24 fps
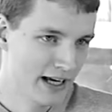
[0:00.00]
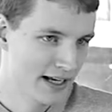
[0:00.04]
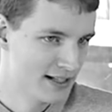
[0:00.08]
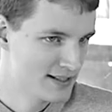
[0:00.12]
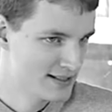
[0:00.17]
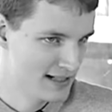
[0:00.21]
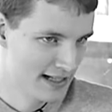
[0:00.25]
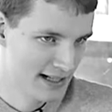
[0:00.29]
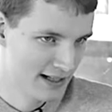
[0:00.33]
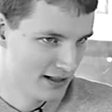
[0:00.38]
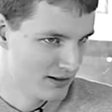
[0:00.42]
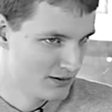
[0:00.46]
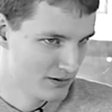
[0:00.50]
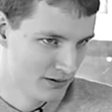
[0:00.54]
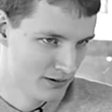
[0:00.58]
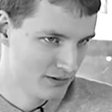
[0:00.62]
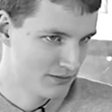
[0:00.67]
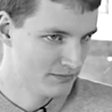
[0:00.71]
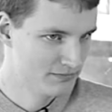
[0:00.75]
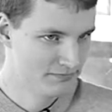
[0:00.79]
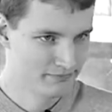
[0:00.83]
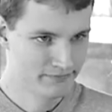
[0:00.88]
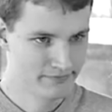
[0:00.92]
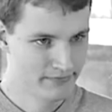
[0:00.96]
I
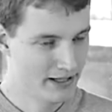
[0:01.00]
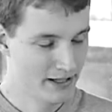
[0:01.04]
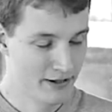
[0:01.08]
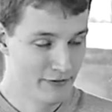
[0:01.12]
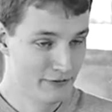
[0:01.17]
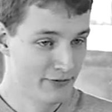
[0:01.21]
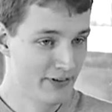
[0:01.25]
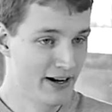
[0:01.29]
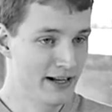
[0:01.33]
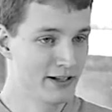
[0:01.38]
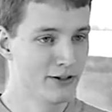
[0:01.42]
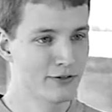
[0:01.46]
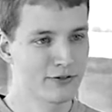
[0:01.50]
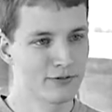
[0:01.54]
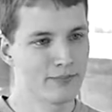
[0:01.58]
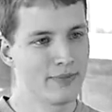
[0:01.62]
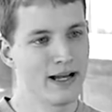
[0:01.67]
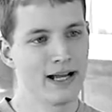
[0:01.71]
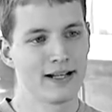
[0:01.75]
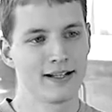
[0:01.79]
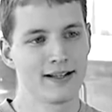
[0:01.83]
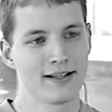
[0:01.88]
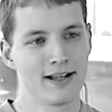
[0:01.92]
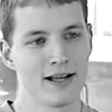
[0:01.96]
tell a friend of
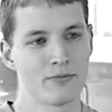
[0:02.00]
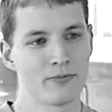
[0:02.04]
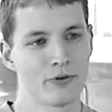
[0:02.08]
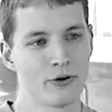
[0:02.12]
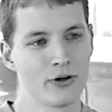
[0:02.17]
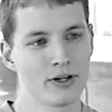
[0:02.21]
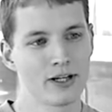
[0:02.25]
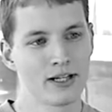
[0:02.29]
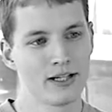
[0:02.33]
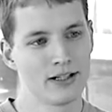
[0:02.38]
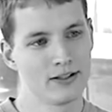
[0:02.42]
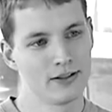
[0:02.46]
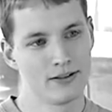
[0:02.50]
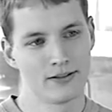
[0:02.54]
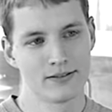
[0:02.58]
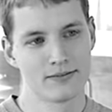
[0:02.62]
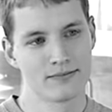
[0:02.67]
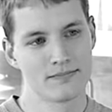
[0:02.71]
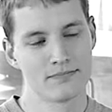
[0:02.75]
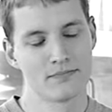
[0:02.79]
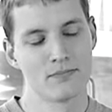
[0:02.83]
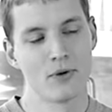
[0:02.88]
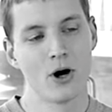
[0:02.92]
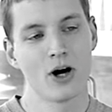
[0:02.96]
mine that I'm working
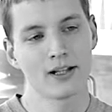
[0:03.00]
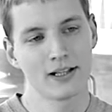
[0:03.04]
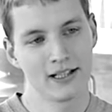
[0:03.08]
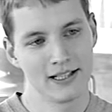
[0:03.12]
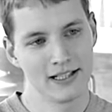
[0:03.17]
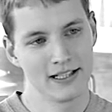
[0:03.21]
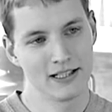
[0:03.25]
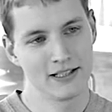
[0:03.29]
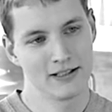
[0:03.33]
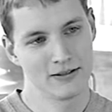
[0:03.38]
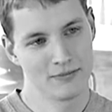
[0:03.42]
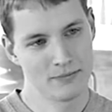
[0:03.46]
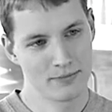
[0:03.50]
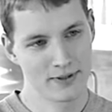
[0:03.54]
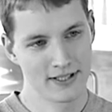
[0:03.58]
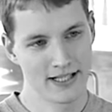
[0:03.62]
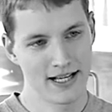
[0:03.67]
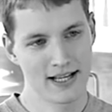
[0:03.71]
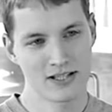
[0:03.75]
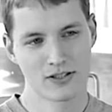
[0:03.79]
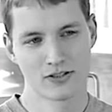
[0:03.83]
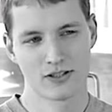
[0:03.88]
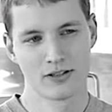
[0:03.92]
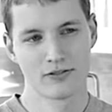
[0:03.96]
on modeling
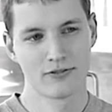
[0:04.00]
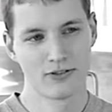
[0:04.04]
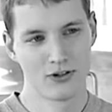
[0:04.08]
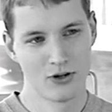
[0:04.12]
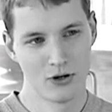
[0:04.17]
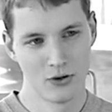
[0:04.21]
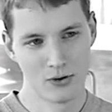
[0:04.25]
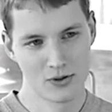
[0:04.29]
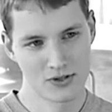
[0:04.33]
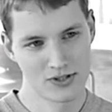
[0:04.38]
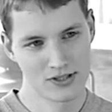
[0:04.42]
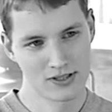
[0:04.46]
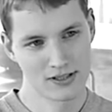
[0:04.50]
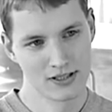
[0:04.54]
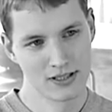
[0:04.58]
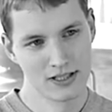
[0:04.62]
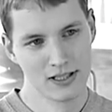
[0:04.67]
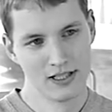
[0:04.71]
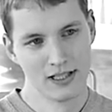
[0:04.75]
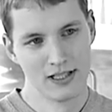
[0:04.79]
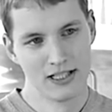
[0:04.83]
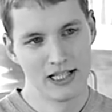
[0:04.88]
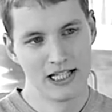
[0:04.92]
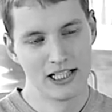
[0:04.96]
pedestrian flows
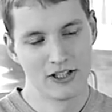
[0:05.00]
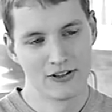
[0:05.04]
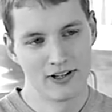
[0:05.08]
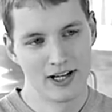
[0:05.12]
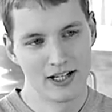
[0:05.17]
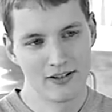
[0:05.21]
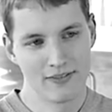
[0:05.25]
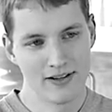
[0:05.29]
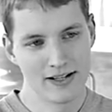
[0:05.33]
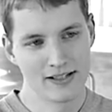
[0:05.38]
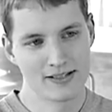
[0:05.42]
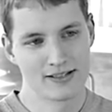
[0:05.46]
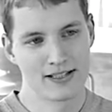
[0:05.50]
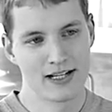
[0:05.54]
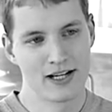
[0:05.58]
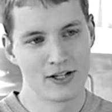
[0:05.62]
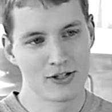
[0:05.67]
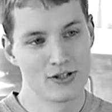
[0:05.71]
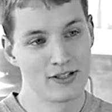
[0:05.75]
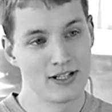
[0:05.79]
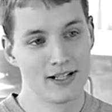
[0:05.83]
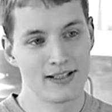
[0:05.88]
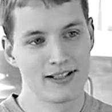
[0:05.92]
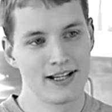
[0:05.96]
in a railway
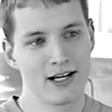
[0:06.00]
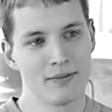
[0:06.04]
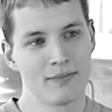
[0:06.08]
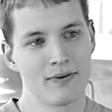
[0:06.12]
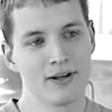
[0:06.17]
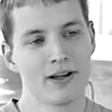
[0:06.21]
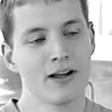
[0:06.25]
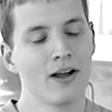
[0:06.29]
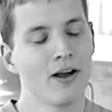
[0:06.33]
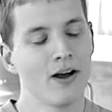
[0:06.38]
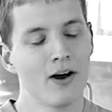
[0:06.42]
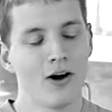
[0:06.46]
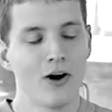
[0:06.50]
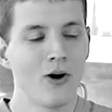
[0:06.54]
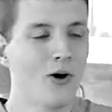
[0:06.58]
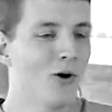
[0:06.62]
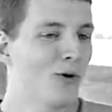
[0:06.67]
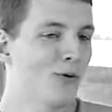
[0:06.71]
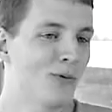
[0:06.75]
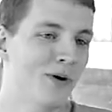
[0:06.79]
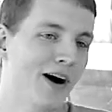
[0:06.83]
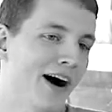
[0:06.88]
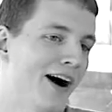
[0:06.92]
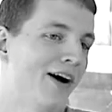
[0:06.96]
station, they tell me, oh
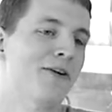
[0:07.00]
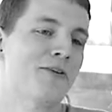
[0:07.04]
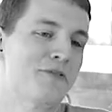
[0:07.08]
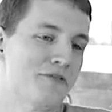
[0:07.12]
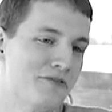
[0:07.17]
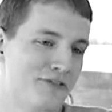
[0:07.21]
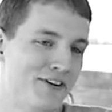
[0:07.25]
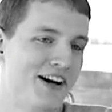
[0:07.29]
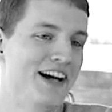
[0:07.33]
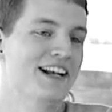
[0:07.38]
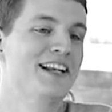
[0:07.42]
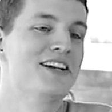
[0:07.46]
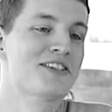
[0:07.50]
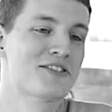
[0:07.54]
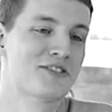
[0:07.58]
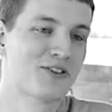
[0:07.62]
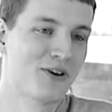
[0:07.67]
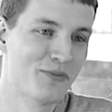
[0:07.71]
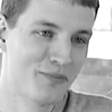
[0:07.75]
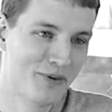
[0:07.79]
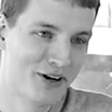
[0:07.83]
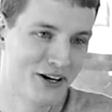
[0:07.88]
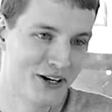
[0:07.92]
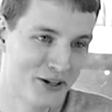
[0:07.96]
wow, finding
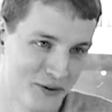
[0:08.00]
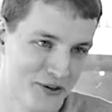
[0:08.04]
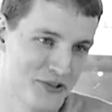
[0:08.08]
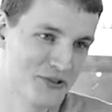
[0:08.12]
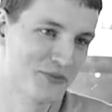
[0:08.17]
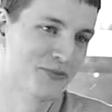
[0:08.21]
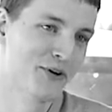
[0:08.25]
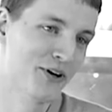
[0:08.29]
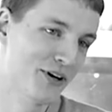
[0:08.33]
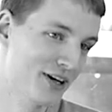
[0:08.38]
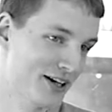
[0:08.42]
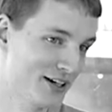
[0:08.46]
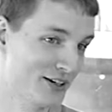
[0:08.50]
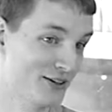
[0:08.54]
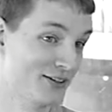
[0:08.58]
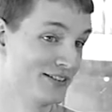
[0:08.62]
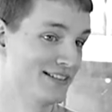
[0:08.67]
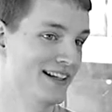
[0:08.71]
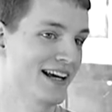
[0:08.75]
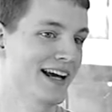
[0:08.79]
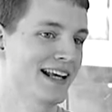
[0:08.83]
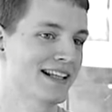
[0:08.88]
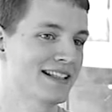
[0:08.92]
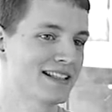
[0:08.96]
somebody who is working on
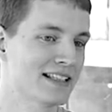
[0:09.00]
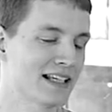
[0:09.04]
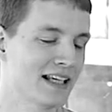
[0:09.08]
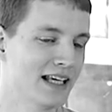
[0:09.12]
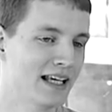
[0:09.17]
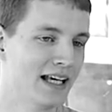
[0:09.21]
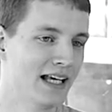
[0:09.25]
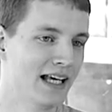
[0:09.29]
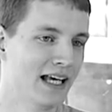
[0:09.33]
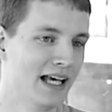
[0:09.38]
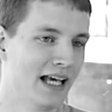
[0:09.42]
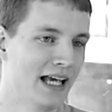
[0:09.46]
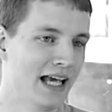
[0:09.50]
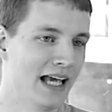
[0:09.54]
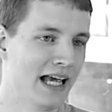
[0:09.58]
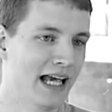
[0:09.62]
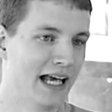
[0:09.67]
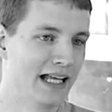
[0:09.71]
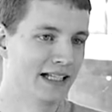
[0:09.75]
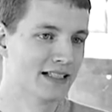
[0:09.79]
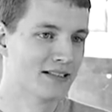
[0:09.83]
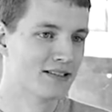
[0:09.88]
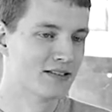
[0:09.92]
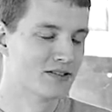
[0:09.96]
that.
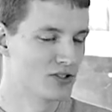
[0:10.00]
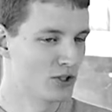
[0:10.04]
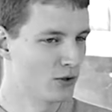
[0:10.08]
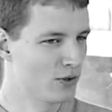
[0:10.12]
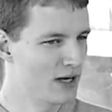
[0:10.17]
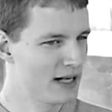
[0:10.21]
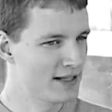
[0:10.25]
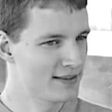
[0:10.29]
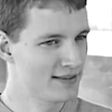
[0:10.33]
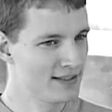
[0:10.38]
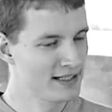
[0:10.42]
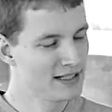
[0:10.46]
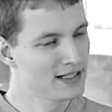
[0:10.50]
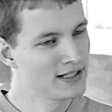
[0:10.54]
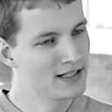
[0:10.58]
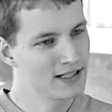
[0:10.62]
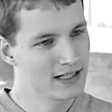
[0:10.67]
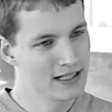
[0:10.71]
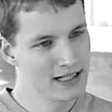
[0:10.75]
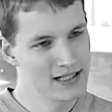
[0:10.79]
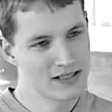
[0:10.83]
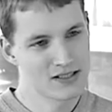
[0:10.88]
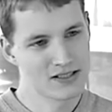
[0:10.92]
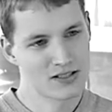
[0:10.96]
And so I think
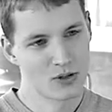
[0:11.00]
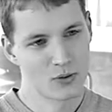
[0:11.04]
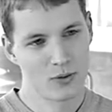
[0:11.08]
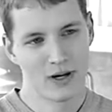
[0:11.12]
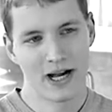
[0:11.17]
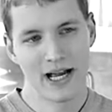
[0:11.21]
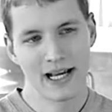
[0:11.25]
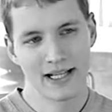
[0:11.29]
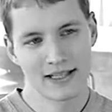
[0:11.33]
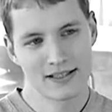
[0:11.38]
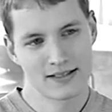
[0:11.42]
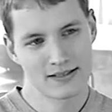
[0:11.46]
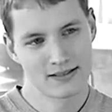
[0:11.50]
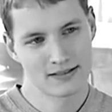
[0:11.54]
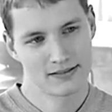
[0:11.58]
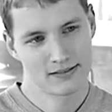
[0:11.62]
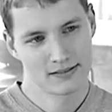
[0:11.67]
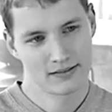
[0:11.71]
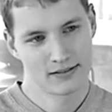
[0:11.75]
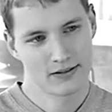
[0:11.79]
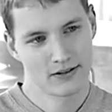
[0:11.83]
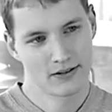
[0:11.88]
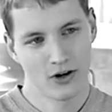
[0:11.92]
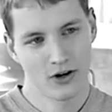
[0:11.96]
it's quite
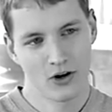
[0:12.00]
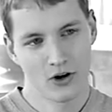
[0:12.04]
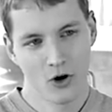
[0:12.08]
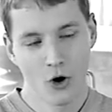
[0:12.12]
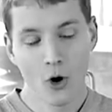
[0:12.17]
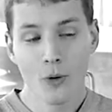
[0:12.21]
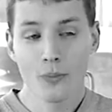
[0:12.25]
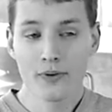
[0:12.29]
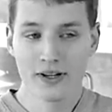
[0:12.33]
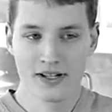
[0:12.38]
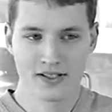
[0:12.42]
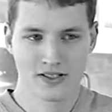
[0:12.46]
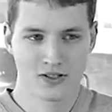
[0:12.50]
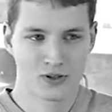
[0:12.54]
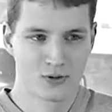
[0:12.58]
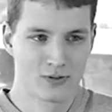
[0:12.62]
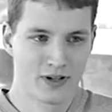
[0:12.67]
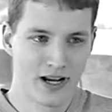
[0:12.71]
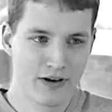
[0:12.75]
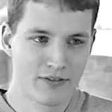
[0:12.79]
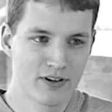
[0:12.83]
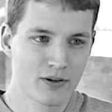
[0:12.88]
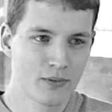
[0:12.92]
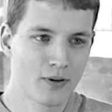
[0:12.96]
obvious to
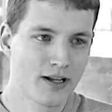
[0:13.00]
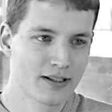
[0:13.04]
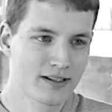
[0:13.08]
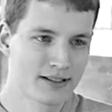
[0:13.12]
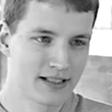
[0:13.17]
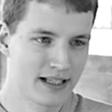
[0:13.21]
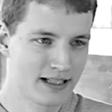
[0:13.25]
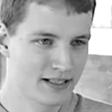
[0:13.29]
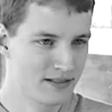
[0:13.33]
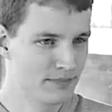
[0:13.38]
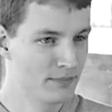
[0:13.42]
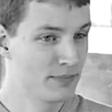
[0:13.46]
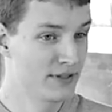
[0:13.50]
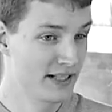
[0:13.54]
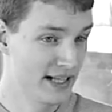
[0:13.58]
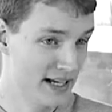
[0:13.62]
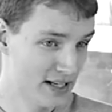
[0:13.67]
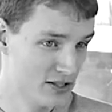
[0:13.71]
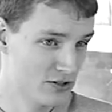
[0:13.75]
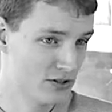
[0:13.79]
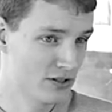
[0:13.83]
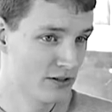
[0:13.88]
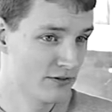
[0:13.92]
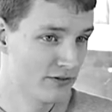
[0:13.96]
everyone that
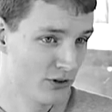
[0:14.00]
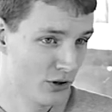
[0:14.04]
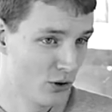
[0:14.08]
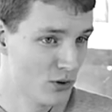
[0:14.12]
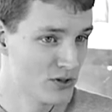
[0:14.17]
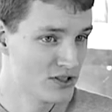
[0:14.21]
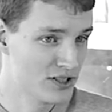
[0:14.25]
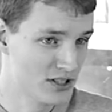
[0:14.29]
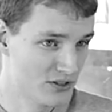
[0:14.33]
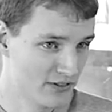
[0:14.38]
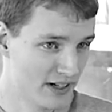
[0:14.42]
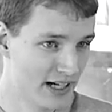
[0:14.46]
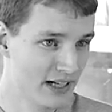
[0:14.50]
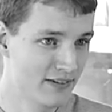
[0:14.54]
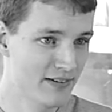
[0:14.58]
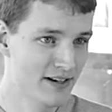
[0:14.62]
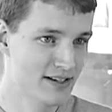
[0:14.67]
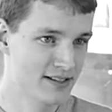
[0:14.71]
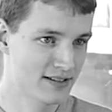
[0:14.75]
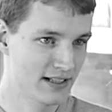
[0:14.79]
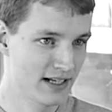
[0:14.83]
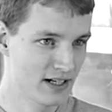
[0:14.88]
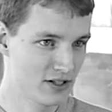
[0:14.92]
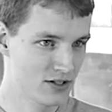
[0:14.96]
pedestrian flows in railway
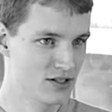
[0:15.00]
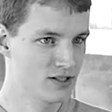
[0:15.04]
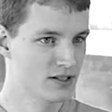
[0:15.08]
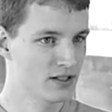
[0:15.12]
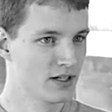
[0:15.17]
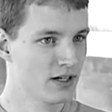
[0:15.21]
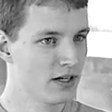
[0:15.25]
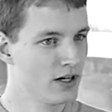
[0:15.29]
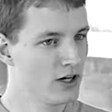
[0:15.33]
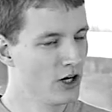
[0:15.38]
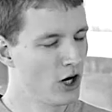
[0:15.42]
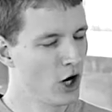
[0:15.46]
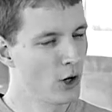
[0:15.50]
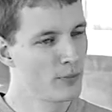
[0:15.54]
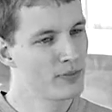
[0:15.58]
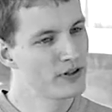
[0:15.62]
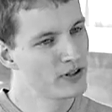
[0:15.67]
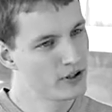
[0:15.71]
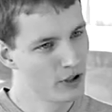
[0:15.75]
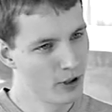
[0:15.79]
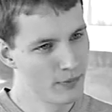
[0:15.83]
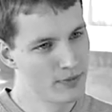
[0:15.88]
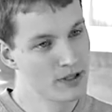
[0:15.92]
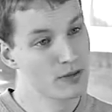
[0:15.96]
stations are
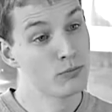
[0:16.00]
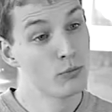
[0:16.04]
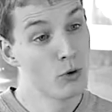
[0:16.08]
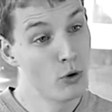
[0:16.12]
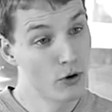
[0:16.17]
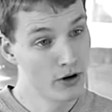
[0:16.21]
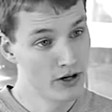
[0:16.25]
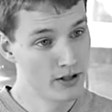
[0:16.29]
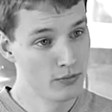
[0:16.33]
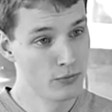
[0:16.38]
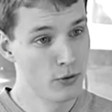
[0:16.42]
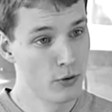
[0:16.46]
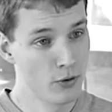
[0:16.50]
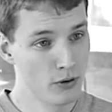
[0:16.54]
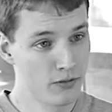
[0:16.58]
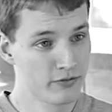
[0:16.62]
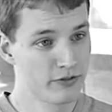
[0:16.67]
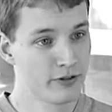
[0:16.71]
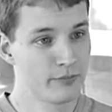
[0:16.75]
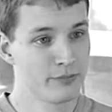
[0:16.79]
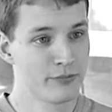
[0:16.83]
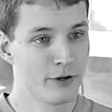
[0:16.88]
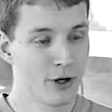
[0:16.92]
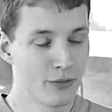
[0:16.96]
becoming more and more of
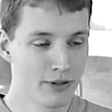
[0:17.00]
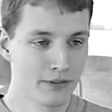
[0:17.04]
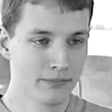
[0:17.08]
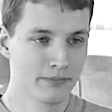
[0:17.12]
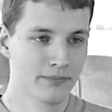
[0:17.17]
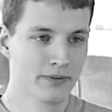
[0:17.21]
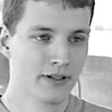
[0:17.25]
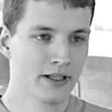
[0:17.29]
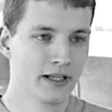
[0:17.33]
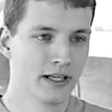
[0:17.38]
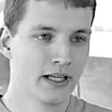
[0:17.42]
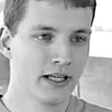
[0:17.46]
a problem.